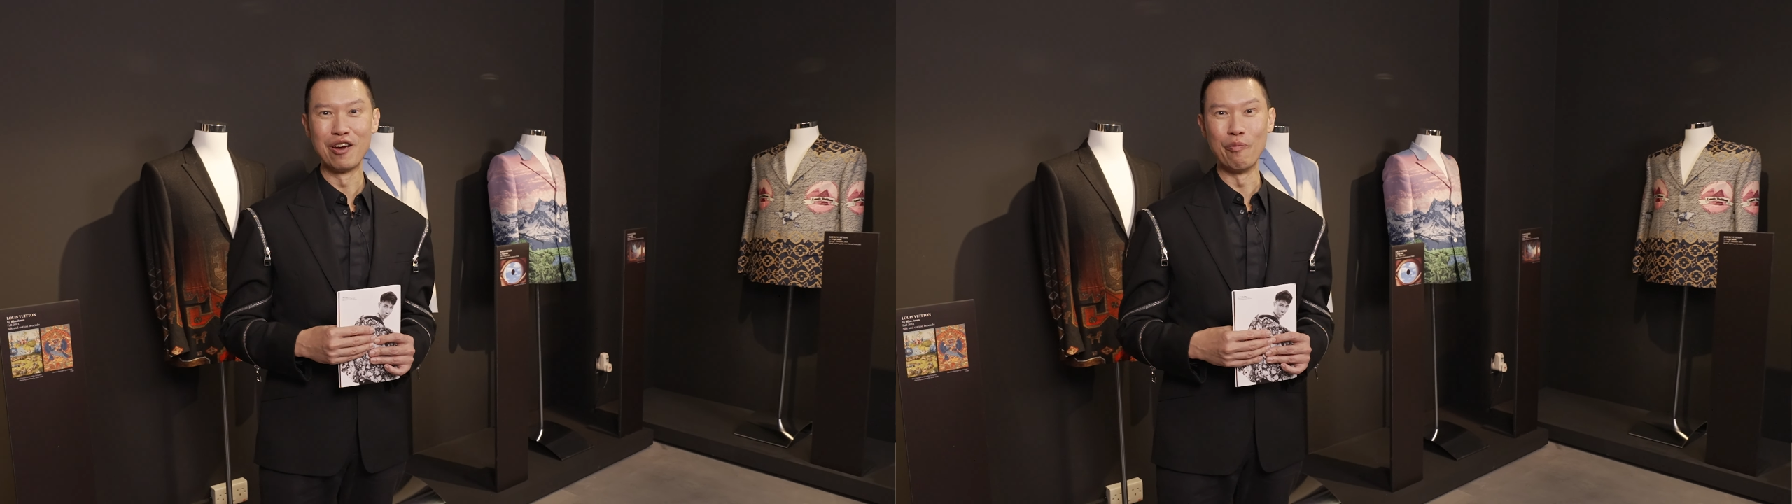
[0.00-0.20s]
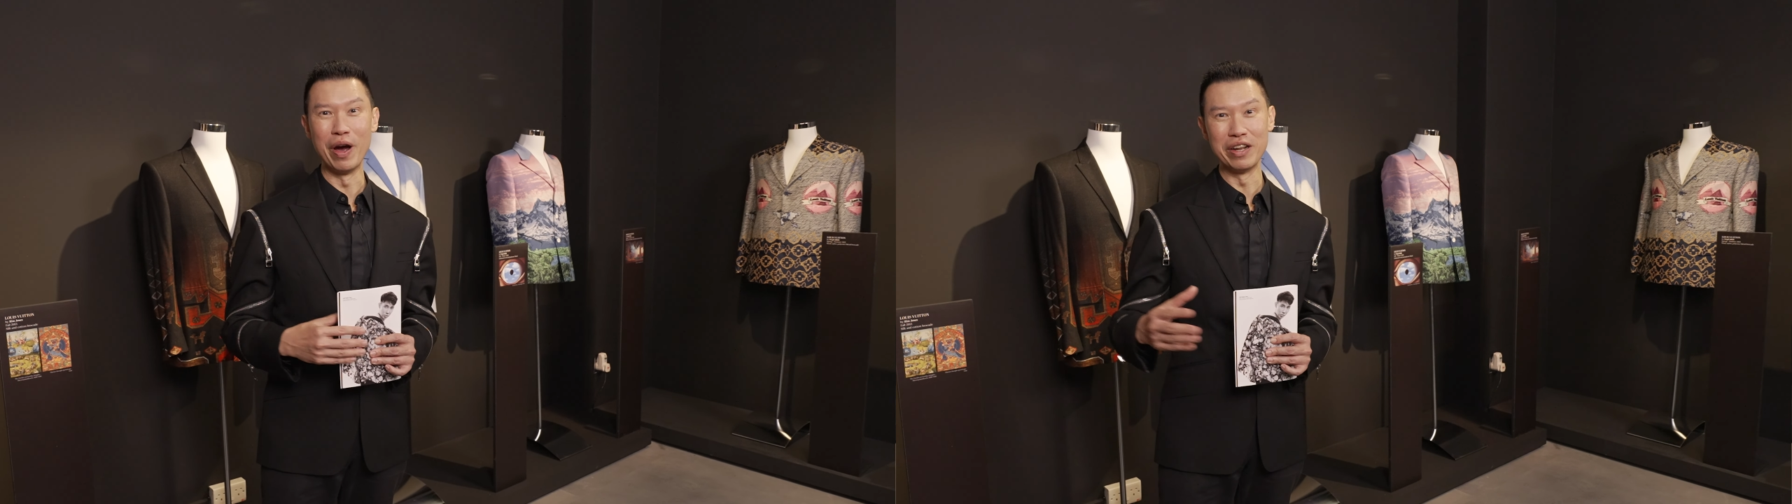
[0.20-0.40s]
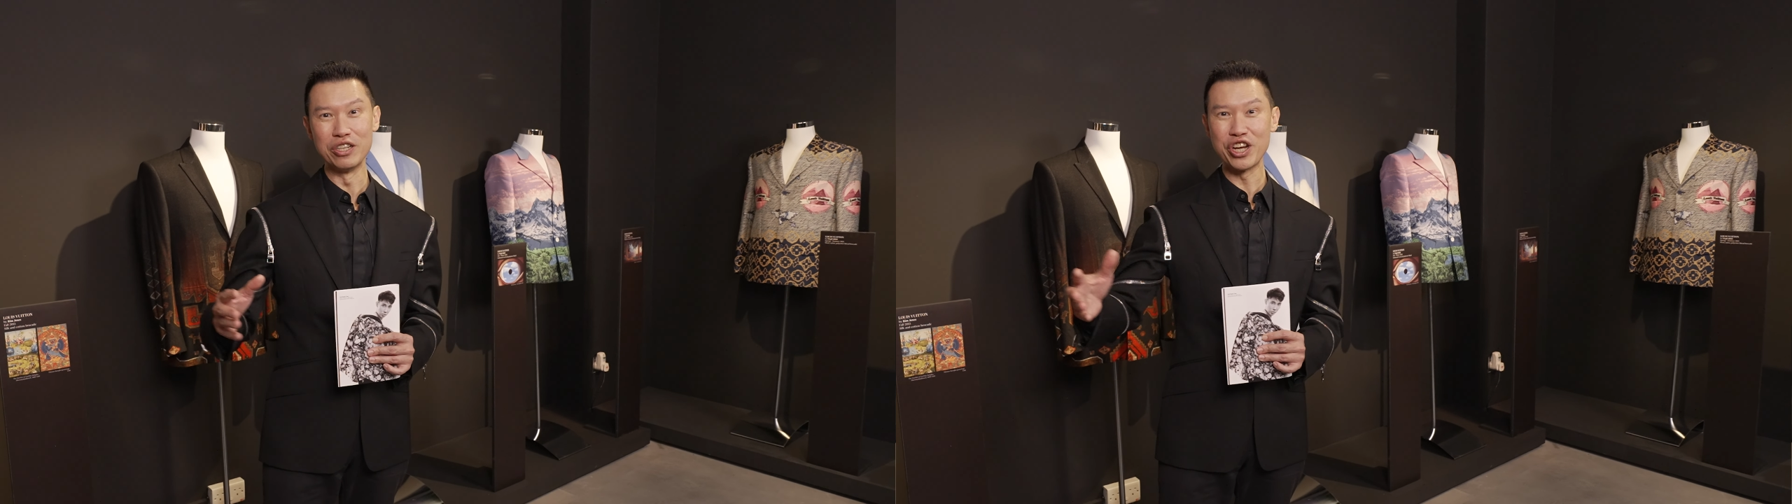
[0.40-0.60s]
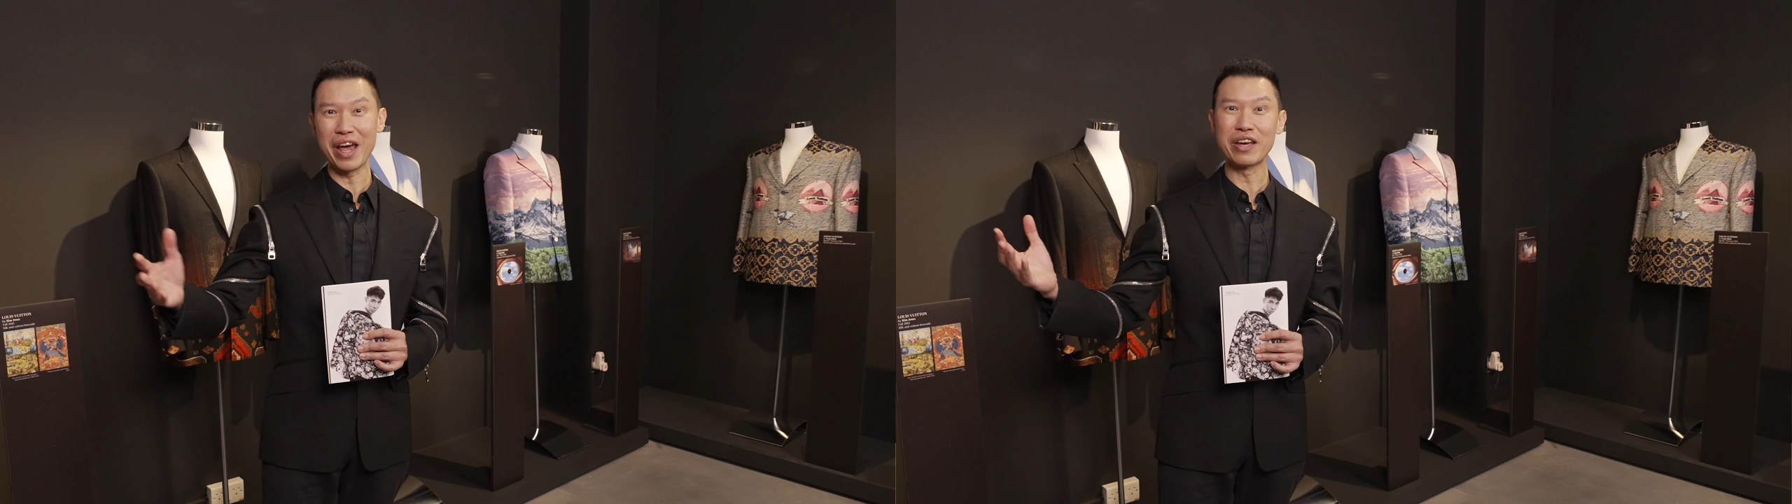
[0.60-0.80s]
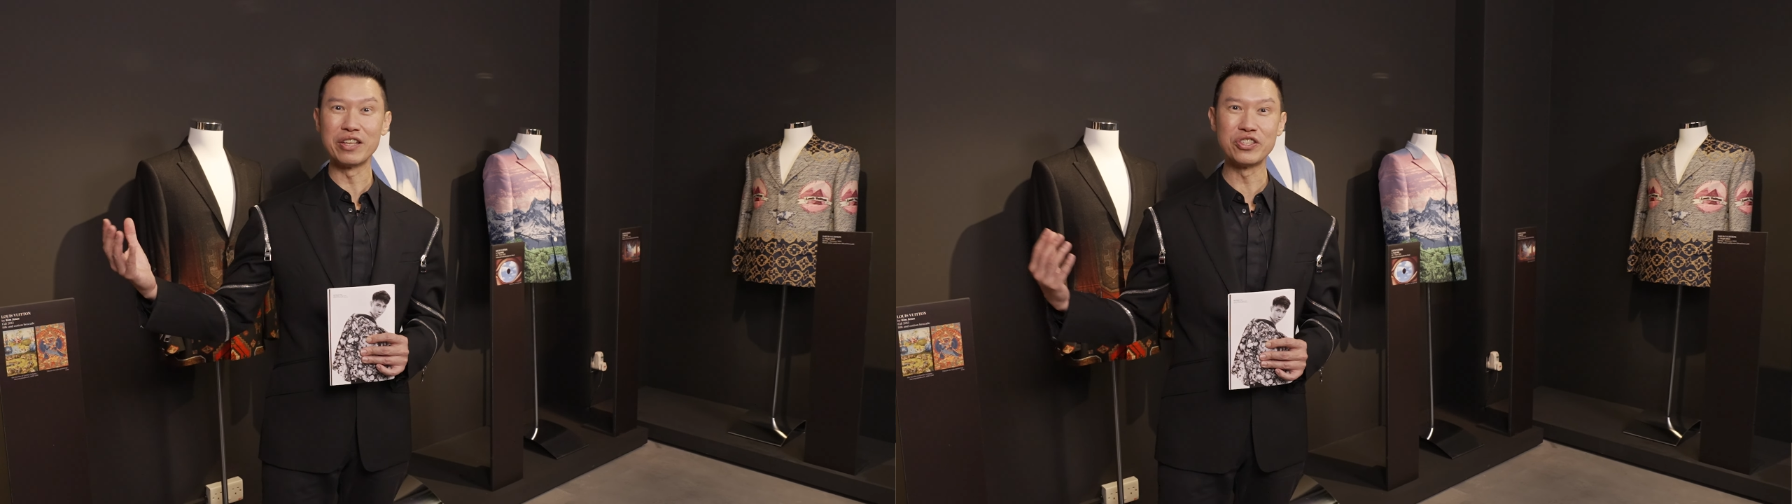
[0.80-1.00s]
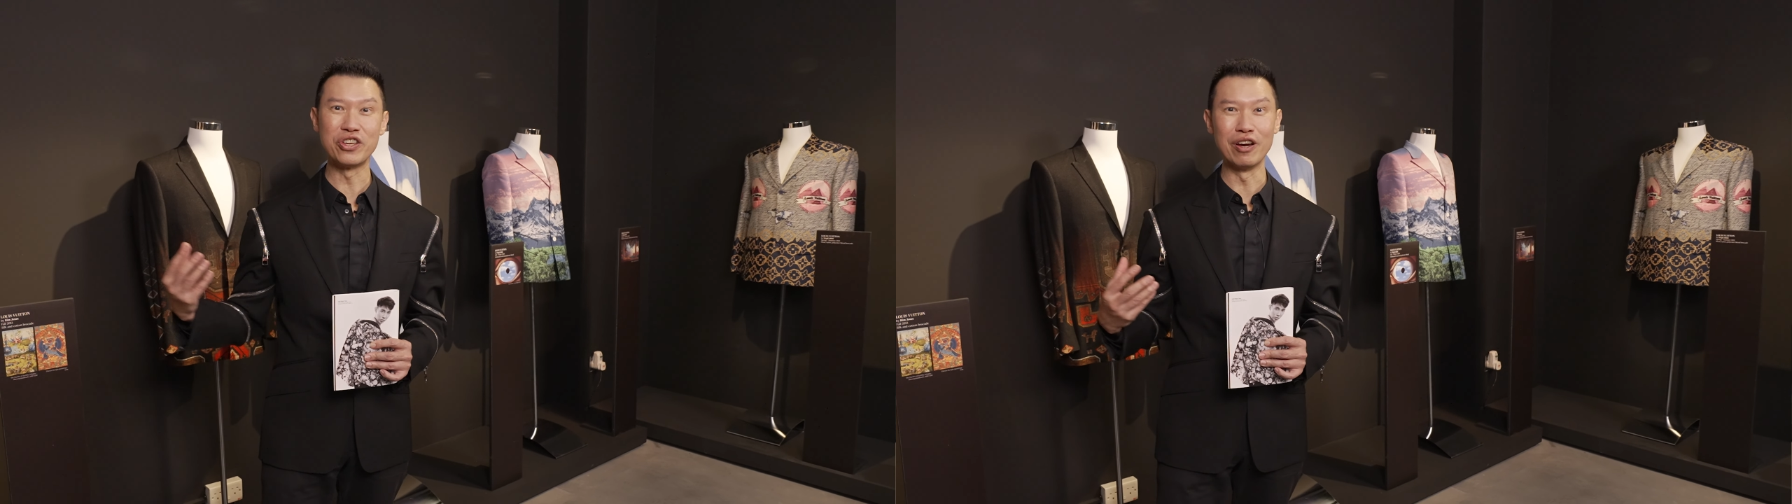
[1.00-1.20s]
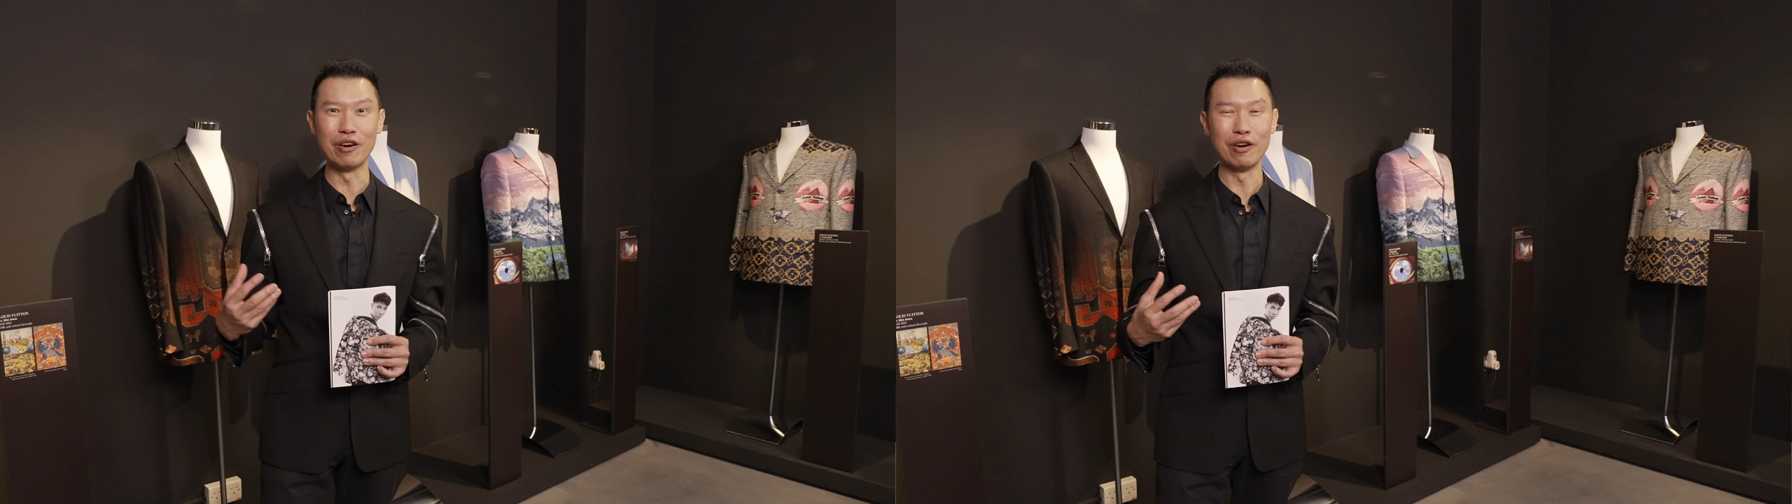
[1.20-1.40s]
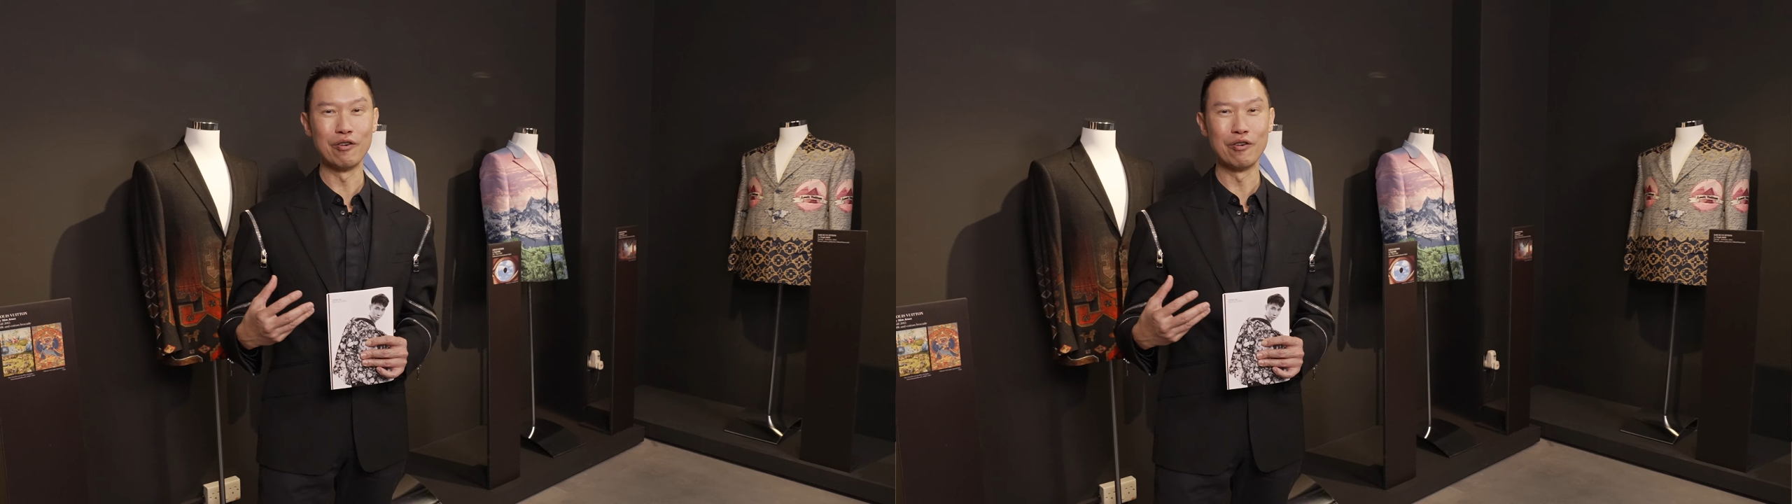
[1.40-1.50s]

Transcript: where the jackets here